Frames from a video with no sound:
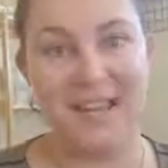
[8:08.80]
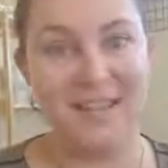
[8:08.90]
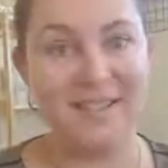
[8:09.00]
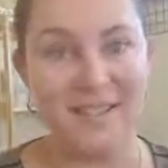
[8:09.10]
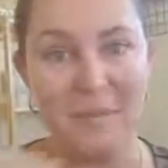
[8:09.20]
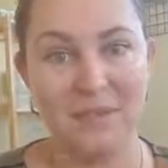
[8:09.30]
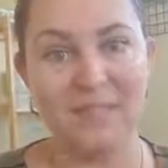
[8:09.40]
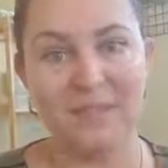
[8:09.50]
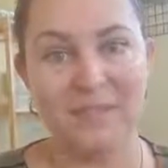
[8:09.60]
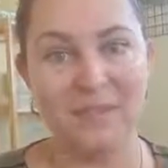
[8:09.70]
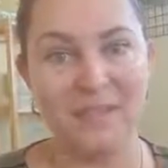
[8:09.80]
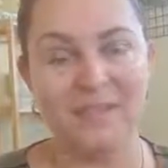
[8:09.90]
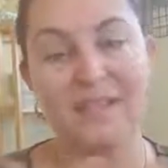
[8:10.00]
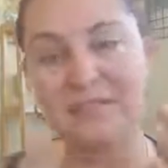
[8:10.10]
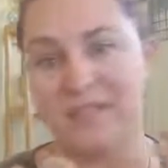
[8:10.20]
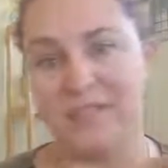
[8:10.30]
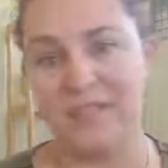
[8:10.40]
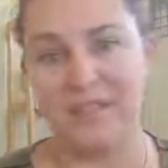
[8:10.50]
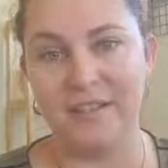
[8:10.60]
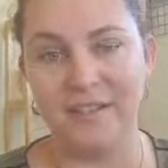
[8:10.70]
it's going to be zero, isn't it? Unless you're
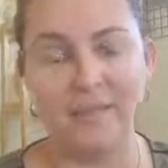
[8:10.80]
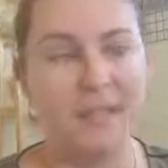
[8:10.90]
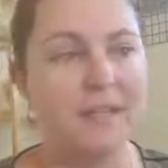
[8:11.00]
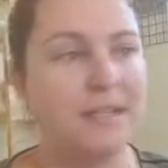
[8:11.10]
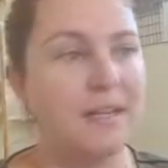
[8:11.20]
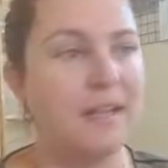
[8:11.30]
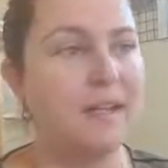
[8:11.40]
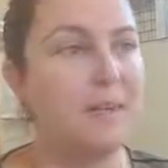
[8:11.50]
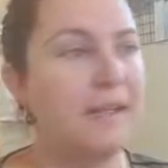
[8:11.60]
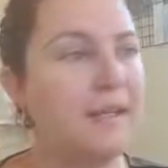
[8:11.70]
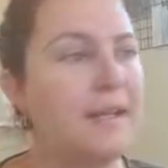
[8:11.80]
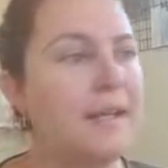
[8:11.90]
selling some things takeaway.